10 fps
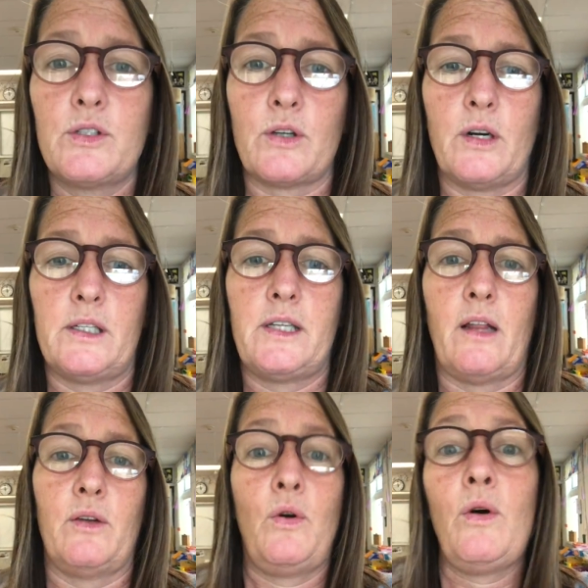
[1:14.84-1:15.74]
started
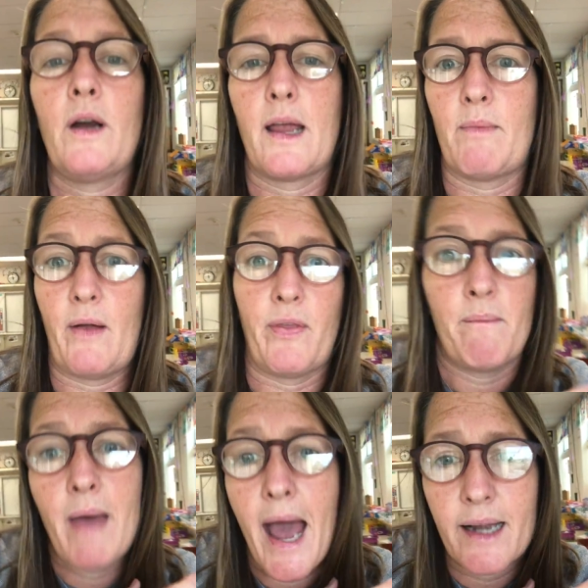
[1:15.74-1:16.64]
telling Jorge about the
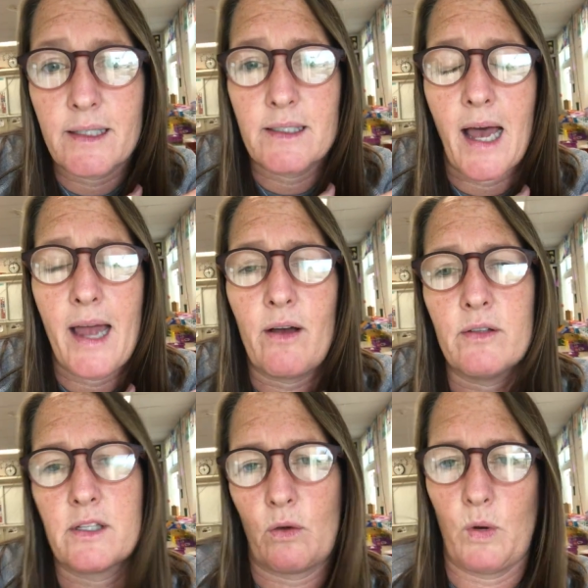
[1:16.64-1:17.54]

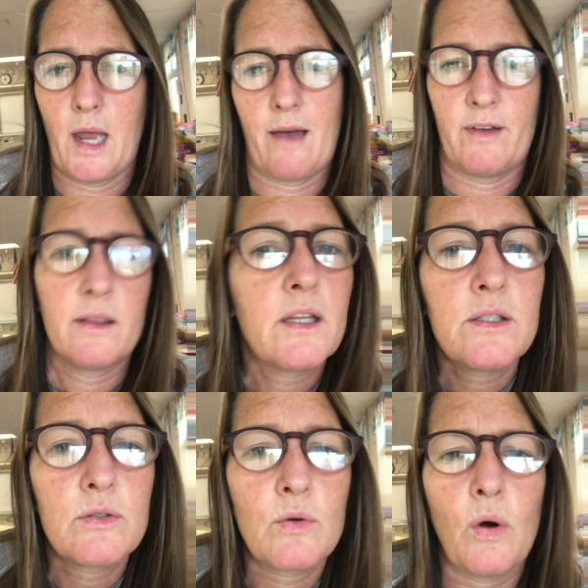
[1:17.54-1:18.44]
Magna-Tiles that we have at
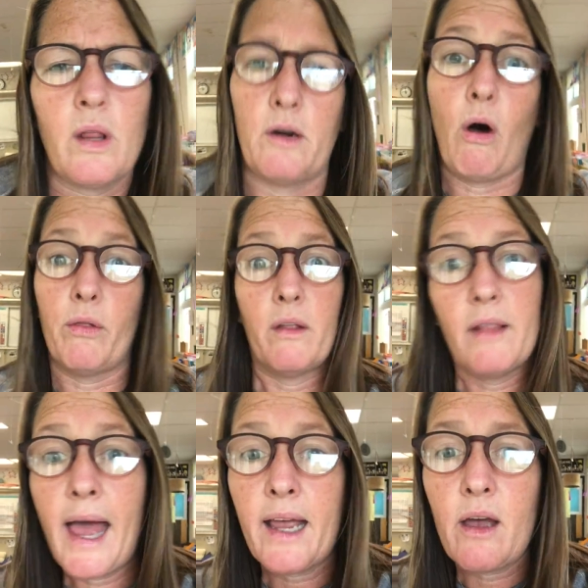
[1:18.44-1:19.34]
this school and all the
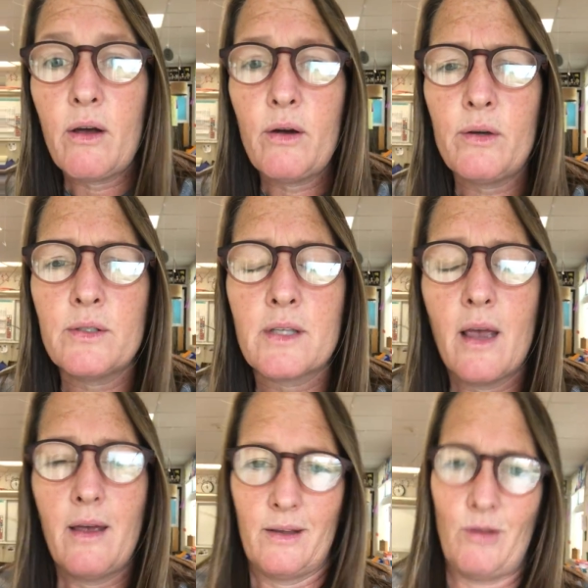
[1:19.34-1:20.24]
Legos.
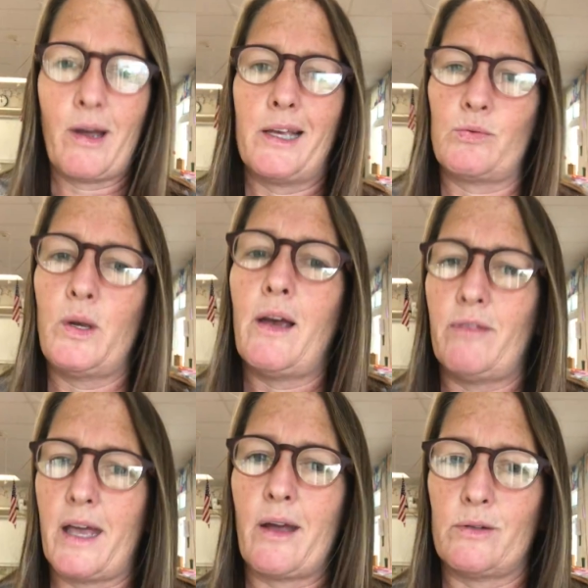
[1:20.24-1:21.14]
You guys, we have
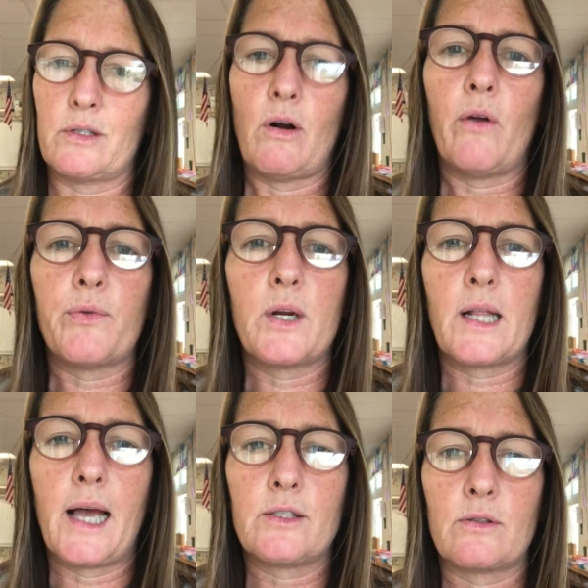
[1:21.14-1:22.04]
Legos in all 3
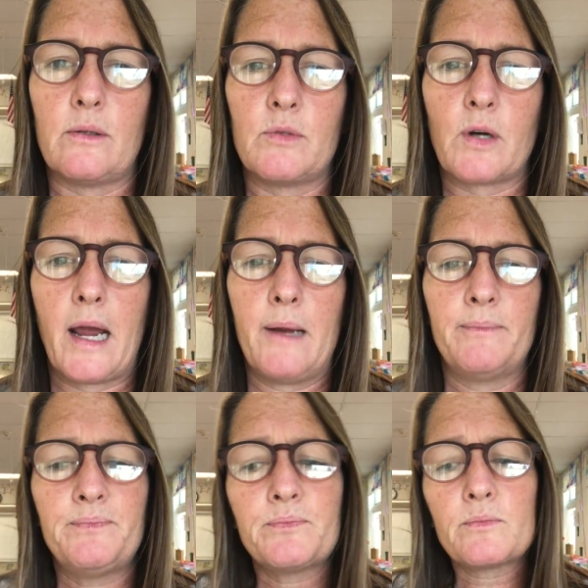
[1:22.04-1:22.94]
classrooms,
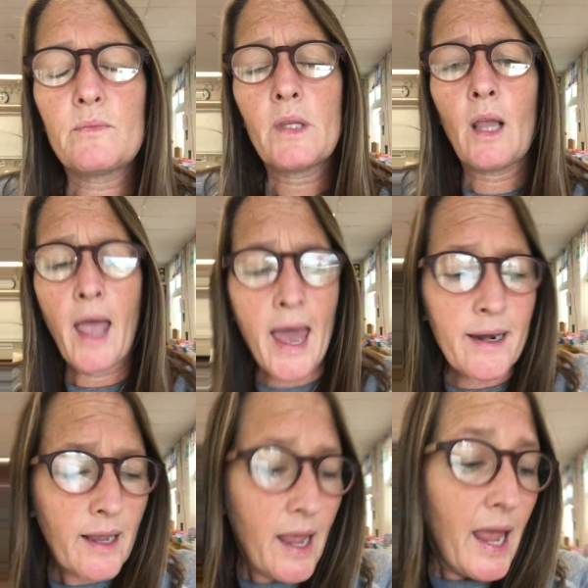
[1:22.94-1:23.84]
right?
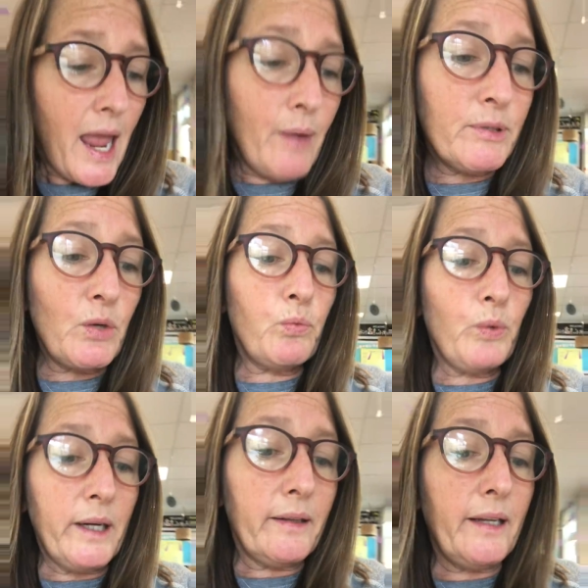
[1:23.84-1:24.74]
And it was a
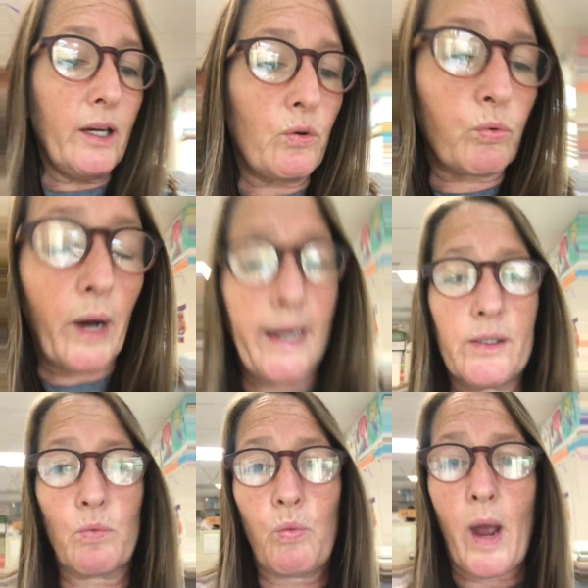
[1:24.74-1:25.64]
really
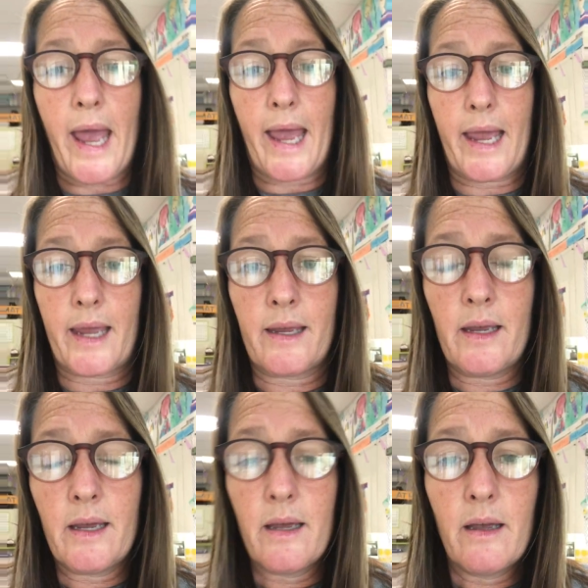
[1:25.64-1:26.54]
great
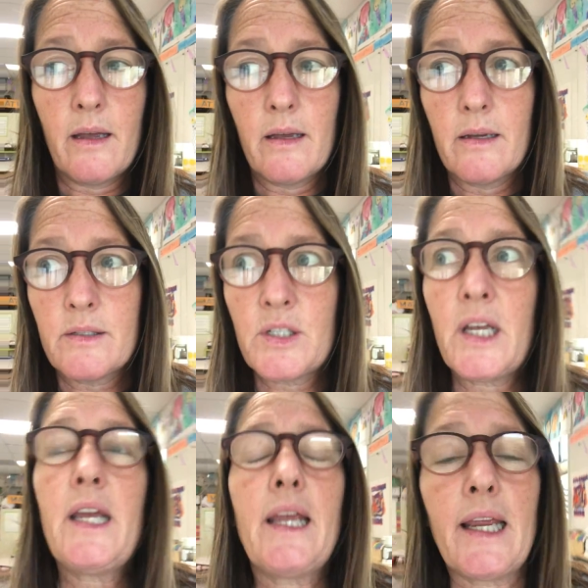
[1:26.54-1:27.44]
way
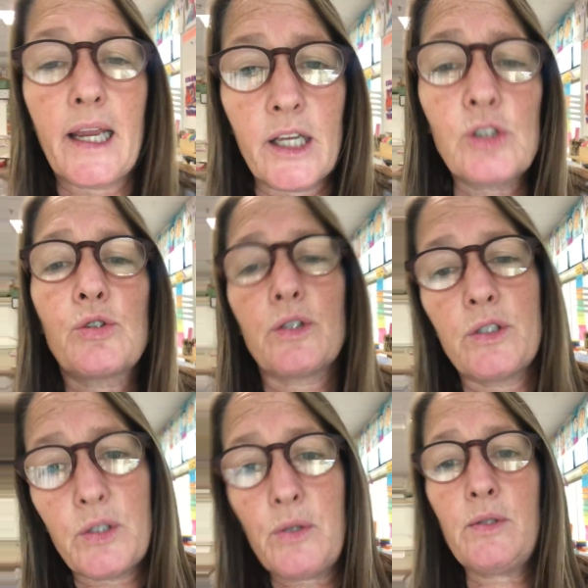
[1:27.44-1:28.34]
to
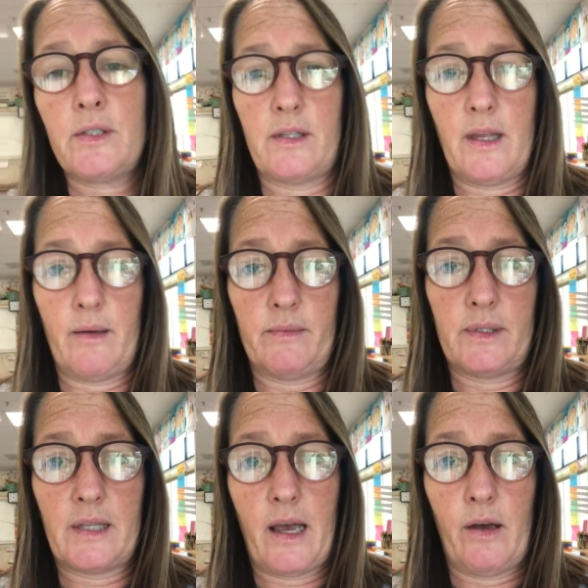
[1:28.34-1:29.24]
introduce
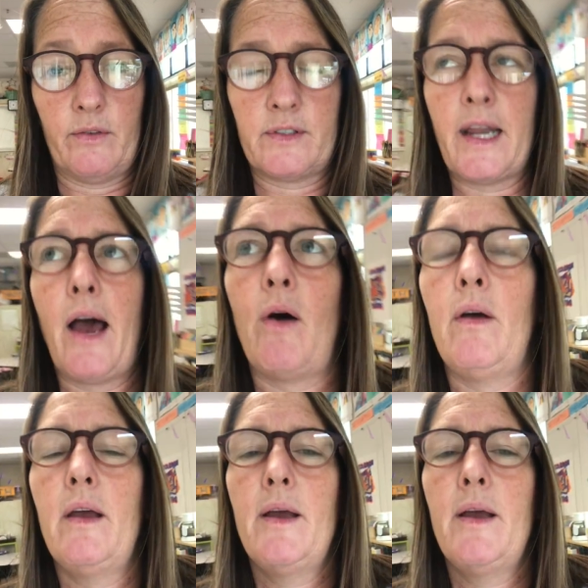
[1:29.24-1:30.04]
themselves. Now,